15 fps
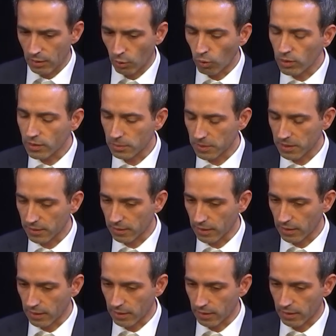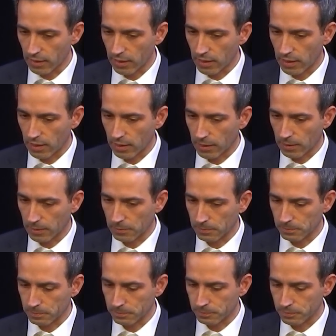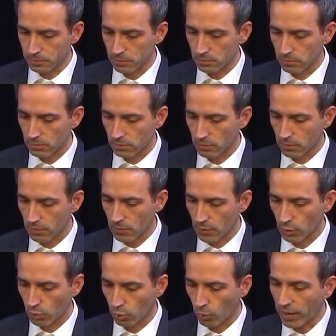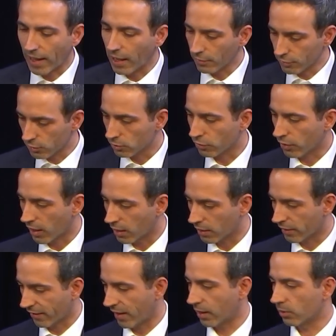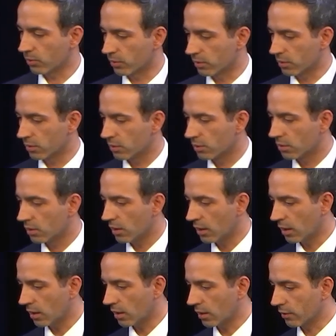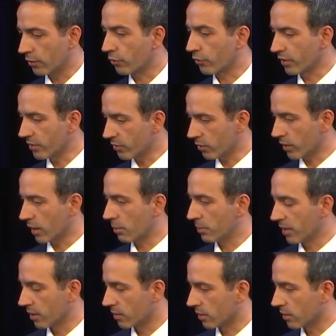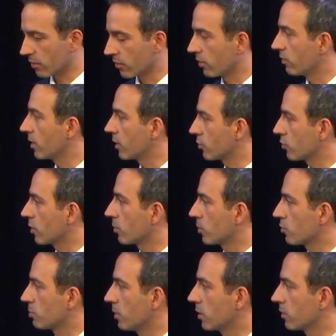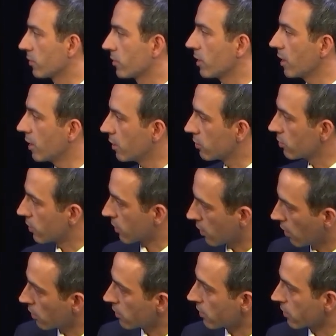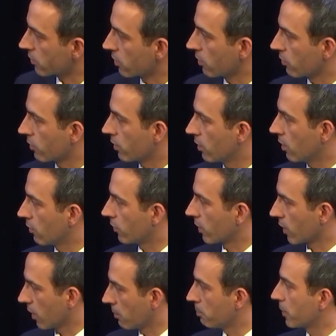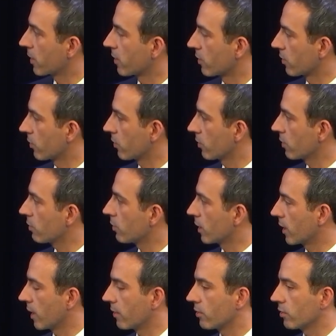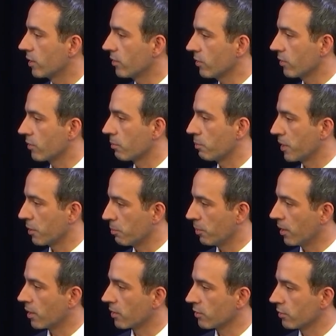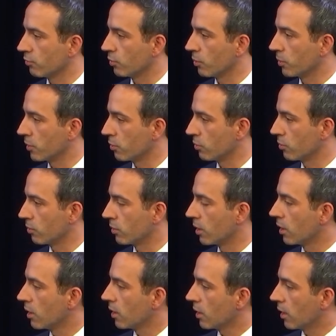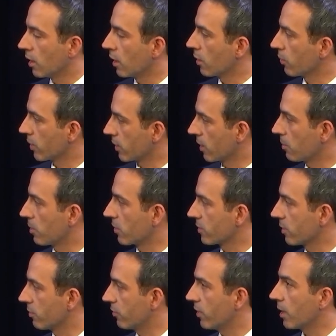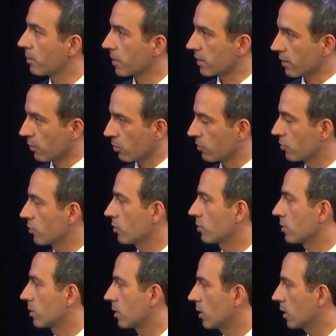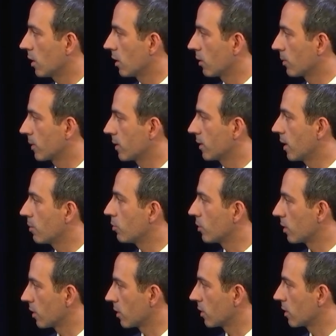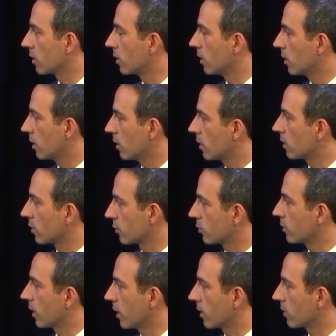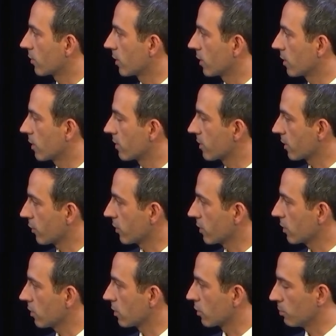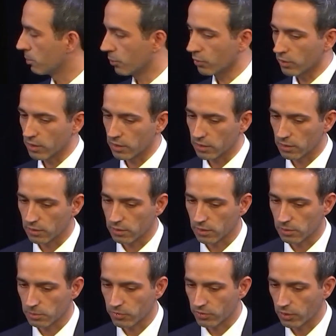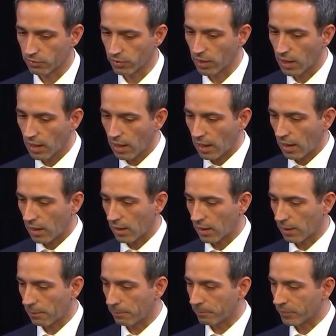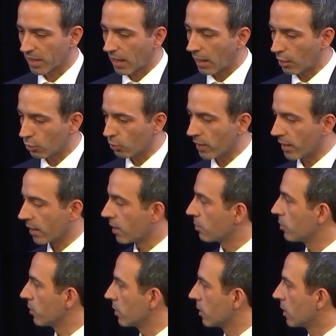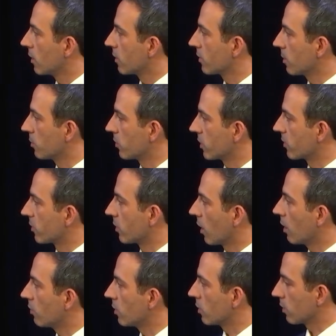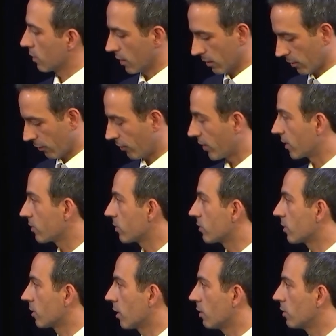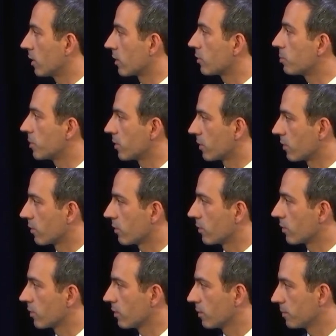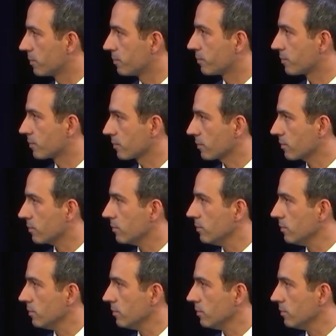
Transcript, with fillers: ultimately, um, we have to ground uh, the reasoning abilities of large language models into the context of of the companies, right? And so this is a big part of what we do uh, with A W S AppFabric that we've shown uh, with the demo earlier earlier today. And it's a critical component in terms of um, how do we enable some of these novel interfaces and novel experiences. Yep,